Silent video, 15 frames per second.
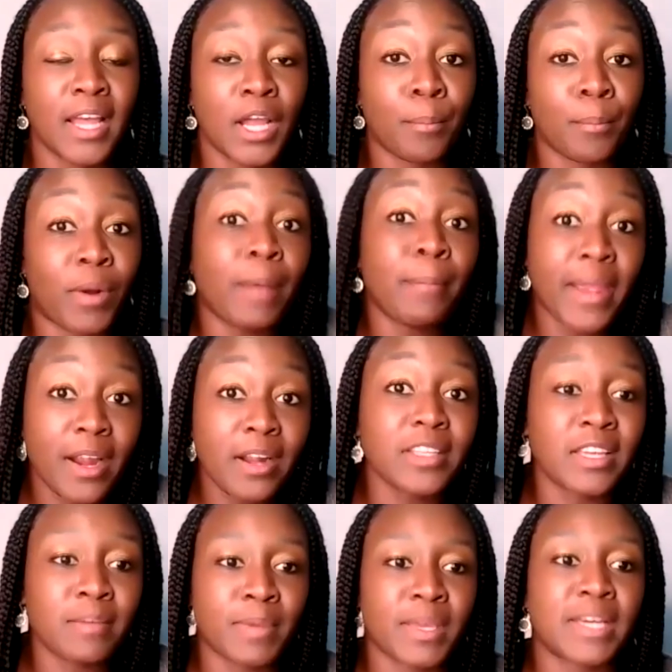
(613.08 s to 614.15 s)

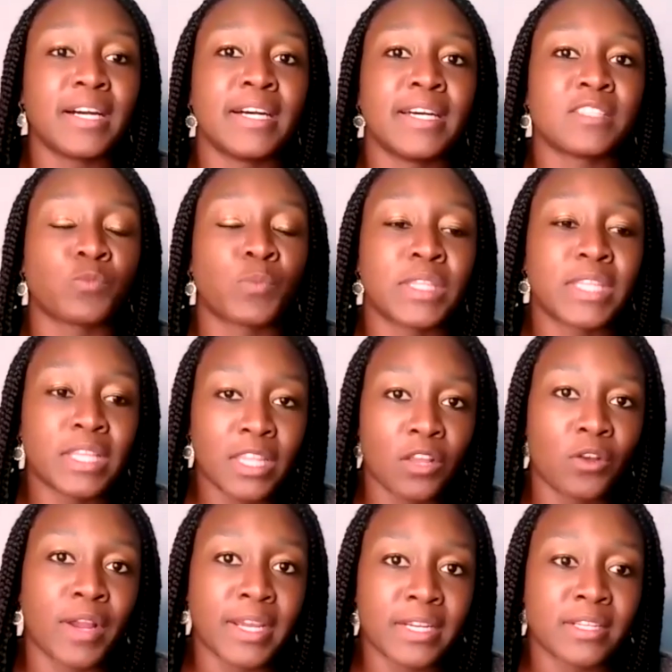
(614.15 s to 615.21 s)
primarily because within the
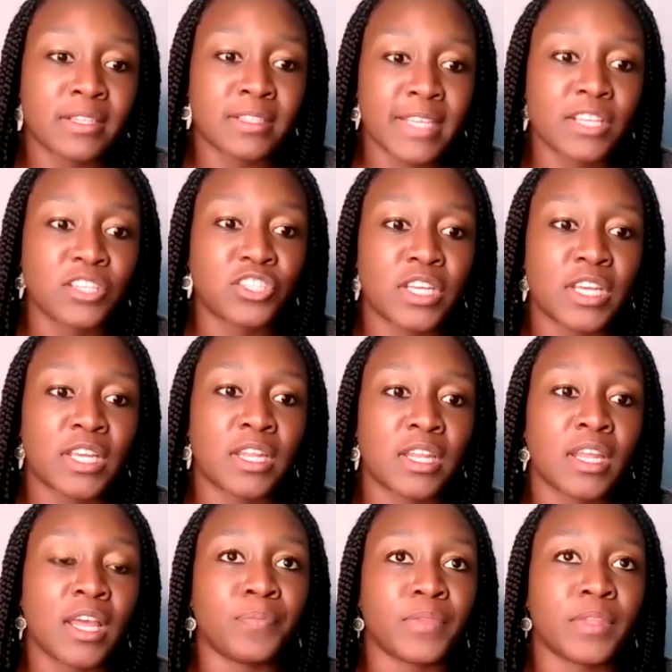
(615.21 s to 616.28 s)
organization,
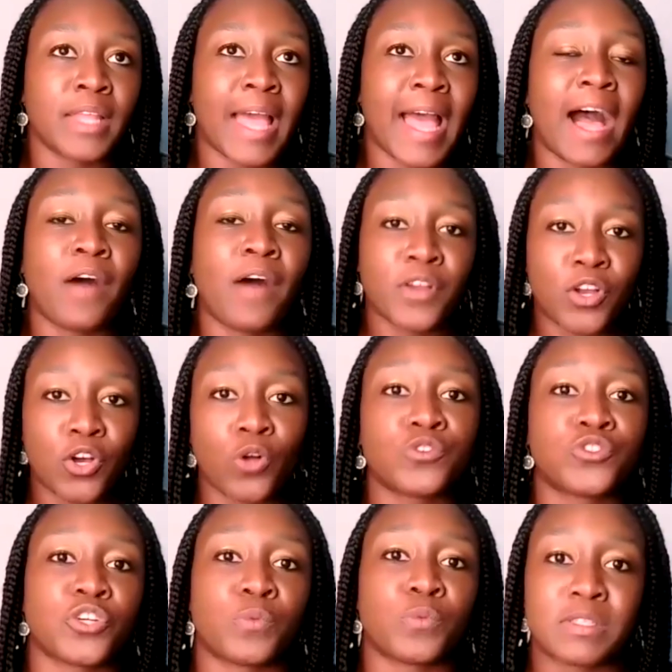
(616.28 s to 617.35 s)
how the
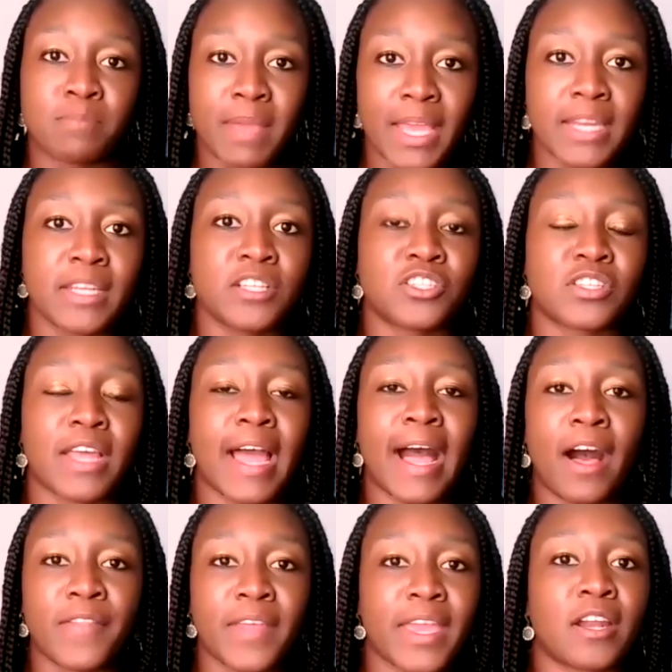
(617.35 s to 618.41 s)
culture was managed, how
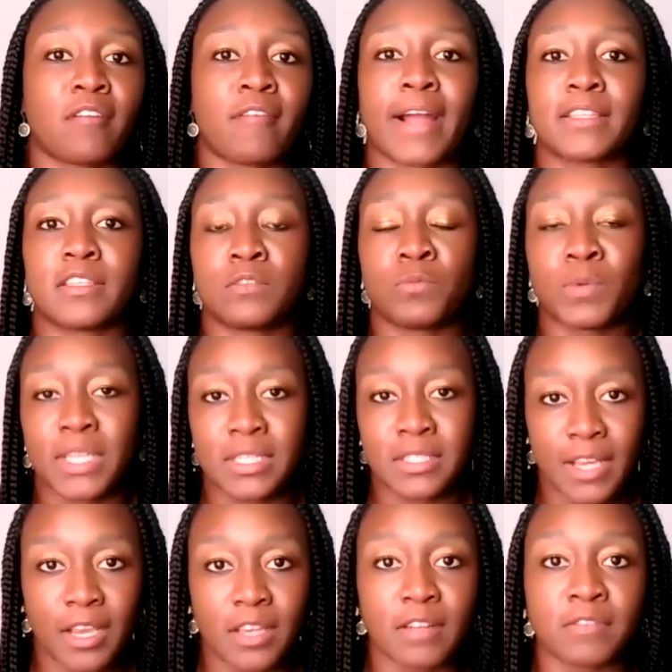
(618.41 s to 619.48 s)
they interacted with
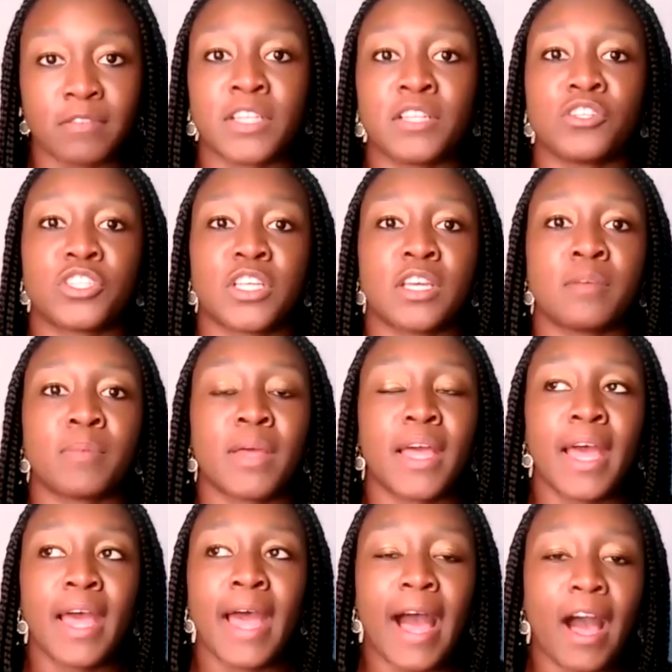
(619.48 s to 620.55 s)
executive leadership,
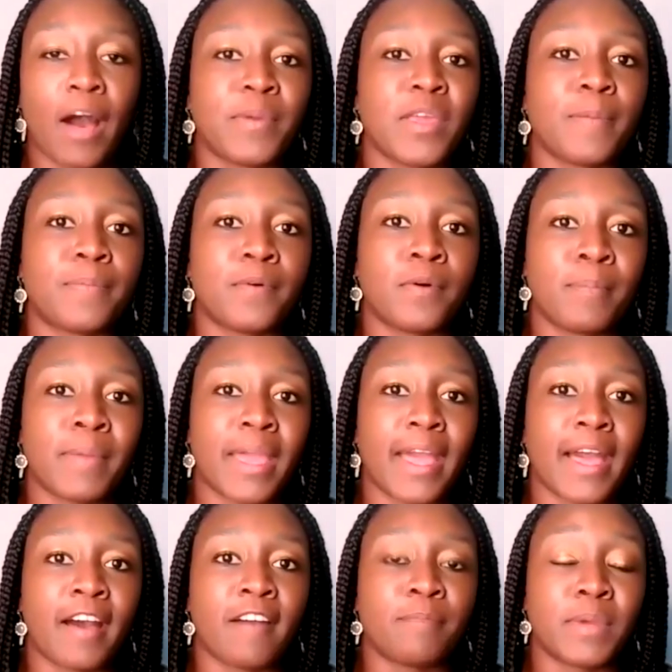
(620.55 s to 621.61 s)
how people may
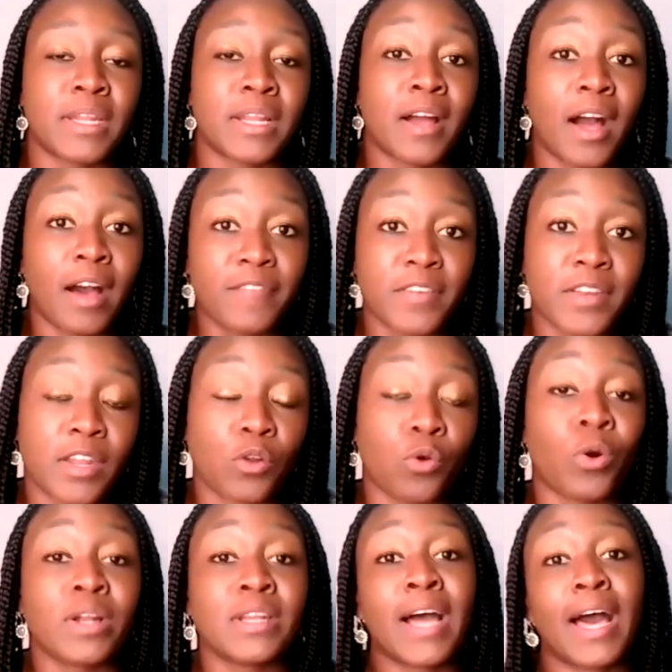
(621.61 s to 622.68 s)
have been confident
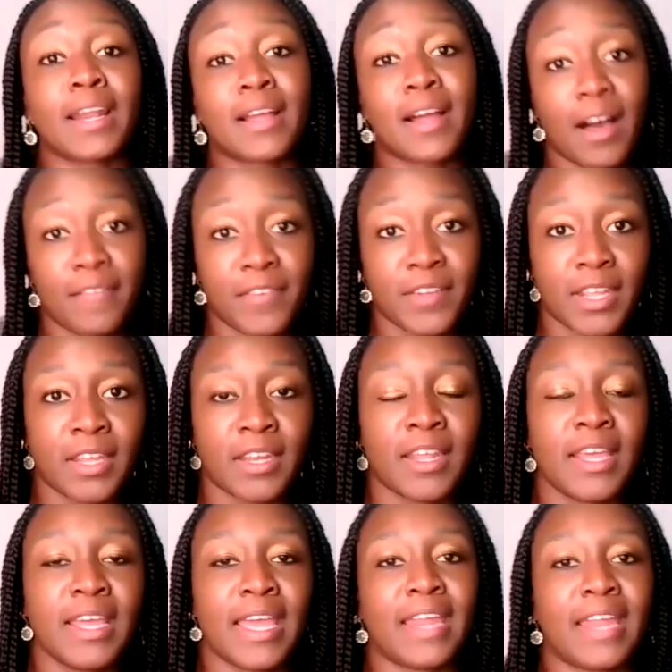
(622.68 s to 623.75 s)
or not confident
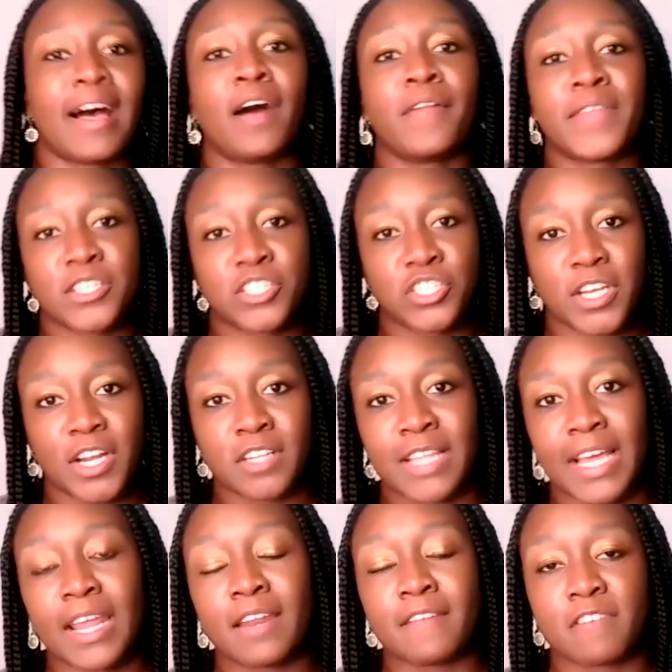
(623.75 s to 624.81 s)
in how they shared
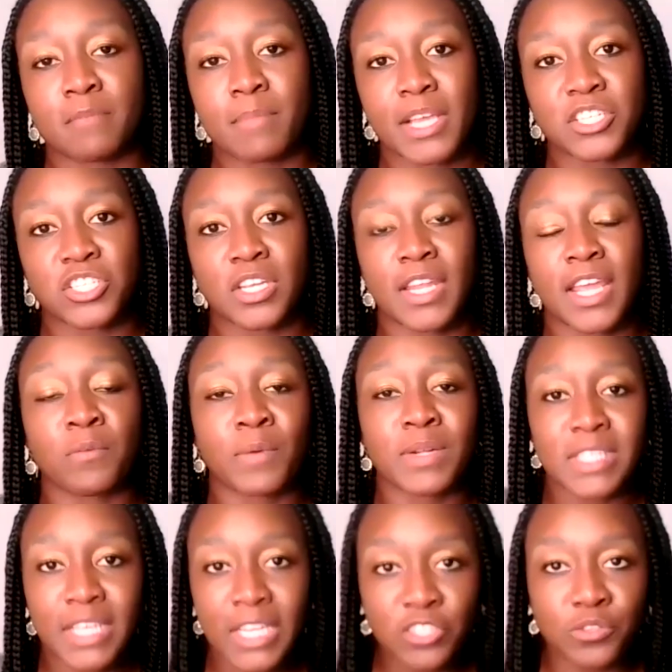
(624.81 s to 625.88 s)
that information. And what's
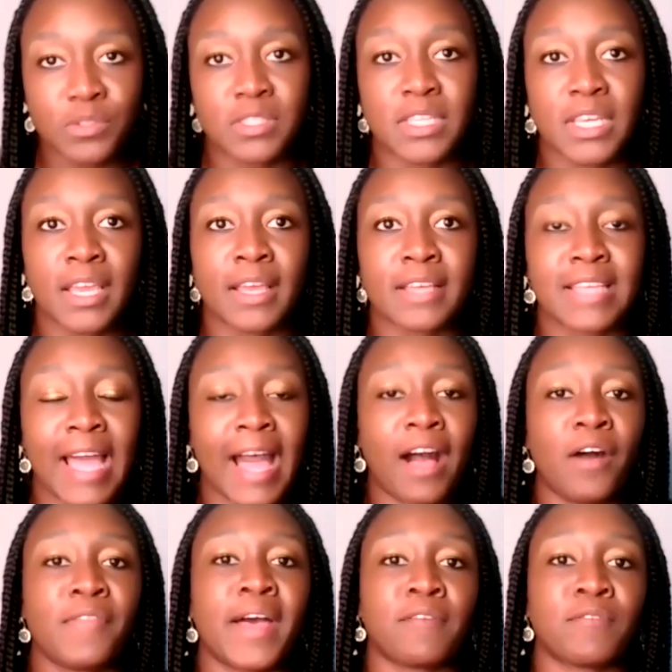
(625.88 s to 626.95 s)
interesting is how
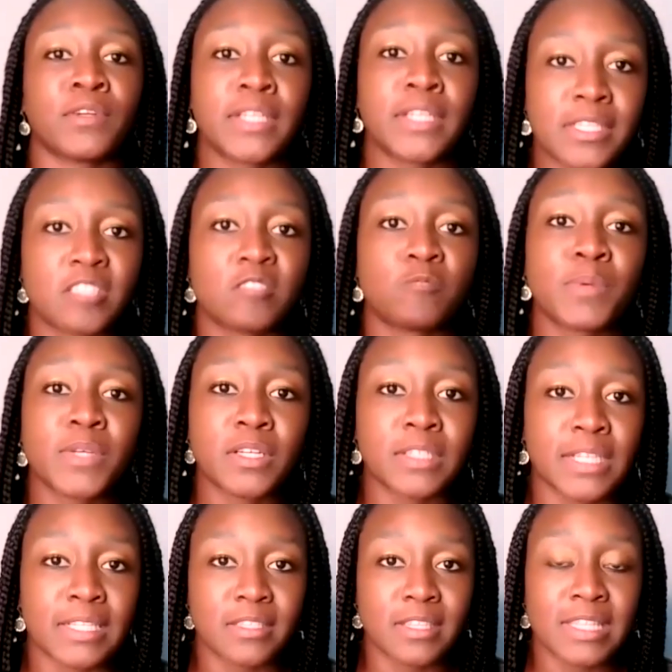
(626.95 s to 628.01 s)
that really spilled
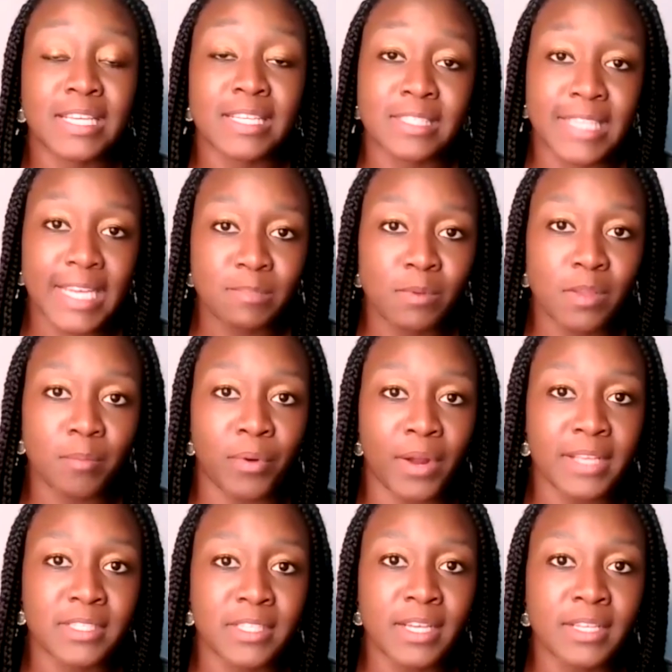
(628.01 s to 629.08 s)
into the assessment
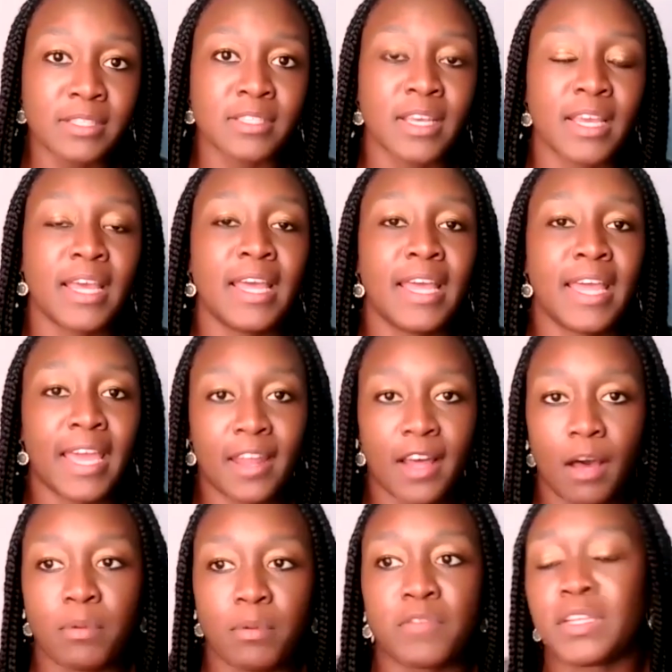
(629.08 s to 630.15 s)
process, and how
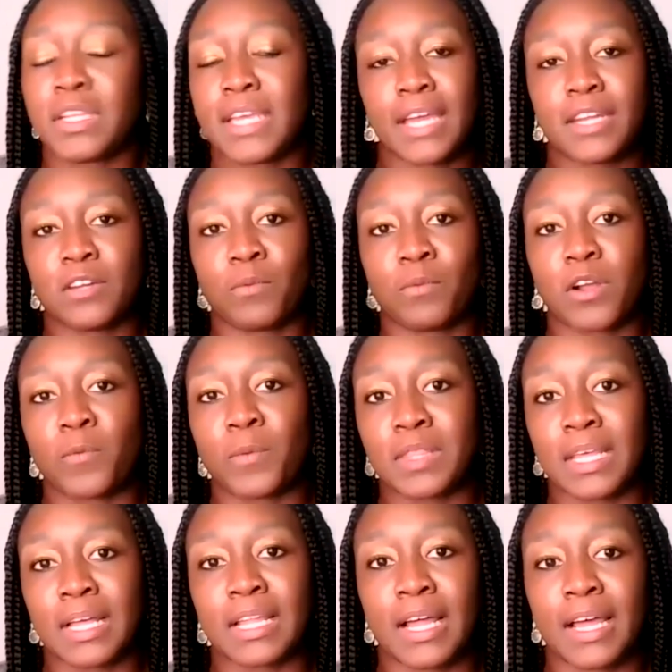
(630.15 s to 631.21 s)
we really had to work with the
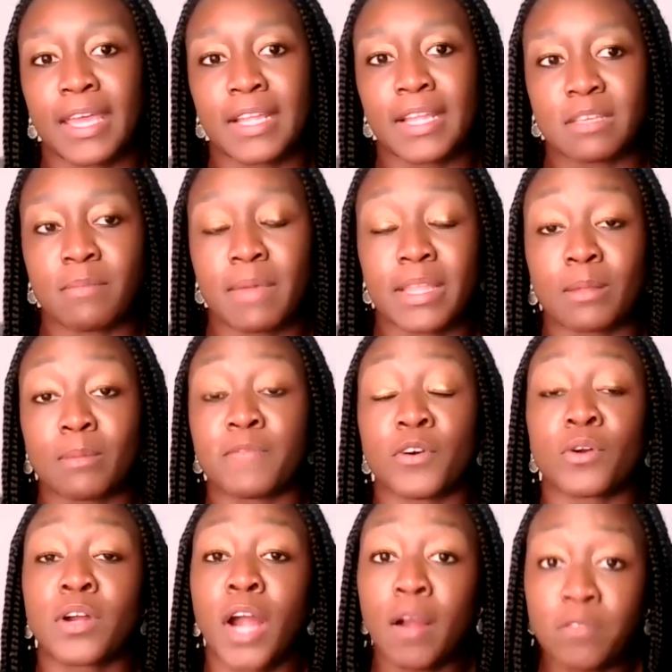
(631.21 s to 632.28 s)
client to make them feel
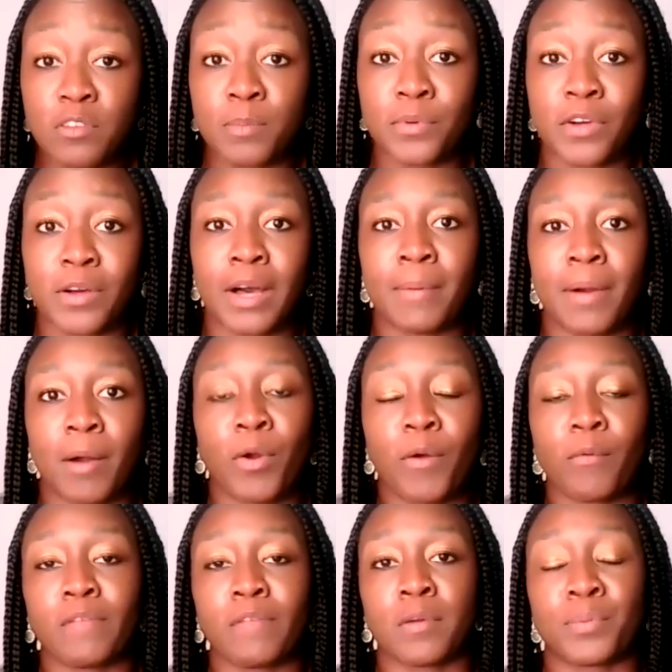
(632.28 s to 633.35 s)
comfortable about what
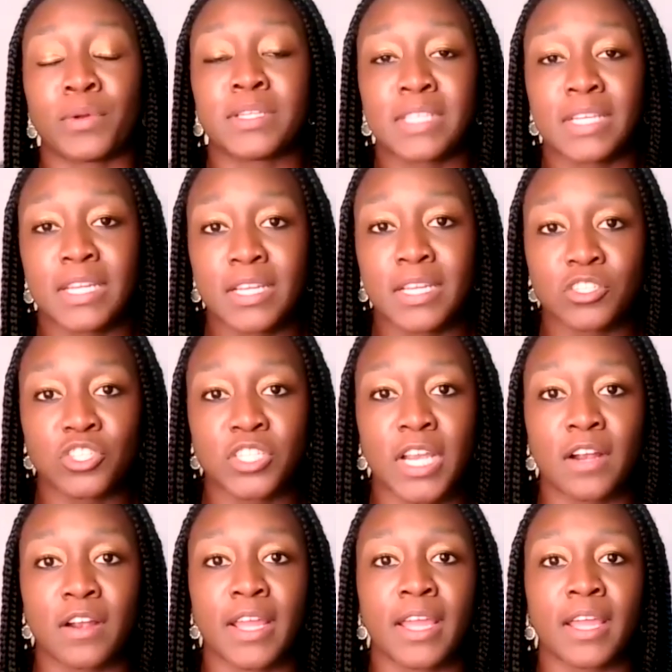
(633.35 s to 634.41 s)
we were presenting and
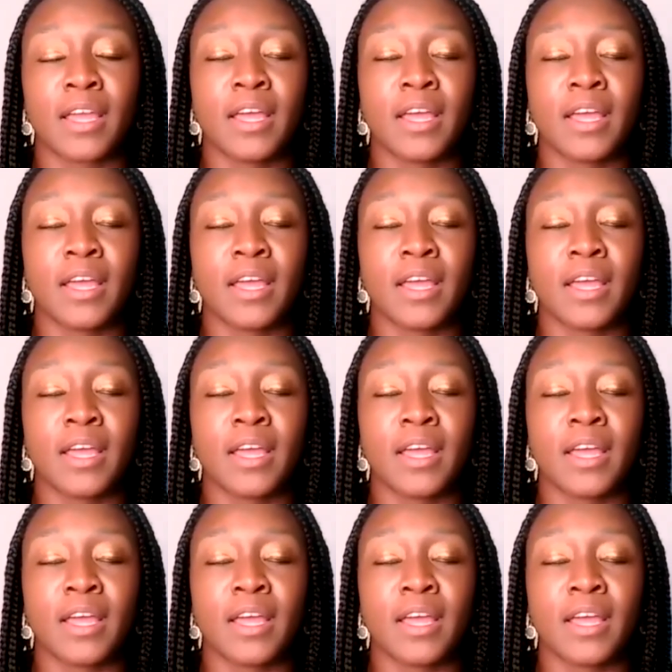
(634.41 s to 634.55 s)
sharing,